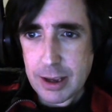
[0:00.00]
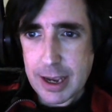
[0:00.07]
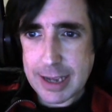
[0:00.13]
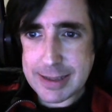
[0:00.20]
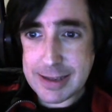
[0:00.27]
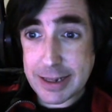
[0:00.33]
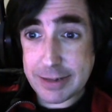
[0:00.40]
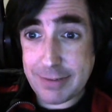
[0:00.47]

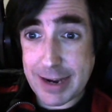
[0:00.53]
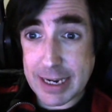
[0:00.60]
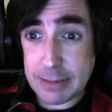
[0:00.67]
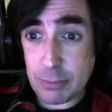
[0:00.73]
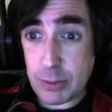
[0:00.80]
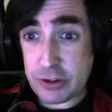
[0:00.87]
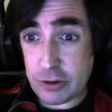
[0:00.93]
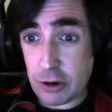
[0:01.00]
Another
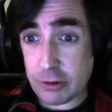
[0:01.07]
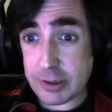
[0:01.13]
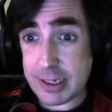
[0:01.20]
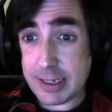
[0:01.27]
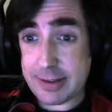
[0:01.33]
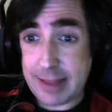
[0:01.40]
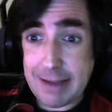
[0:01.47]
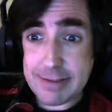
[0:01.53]
item we do not
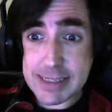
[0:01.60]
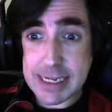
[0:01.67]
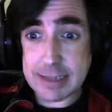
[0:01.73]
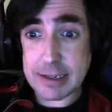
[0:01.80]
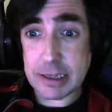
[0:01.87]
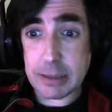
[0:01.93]
need there is that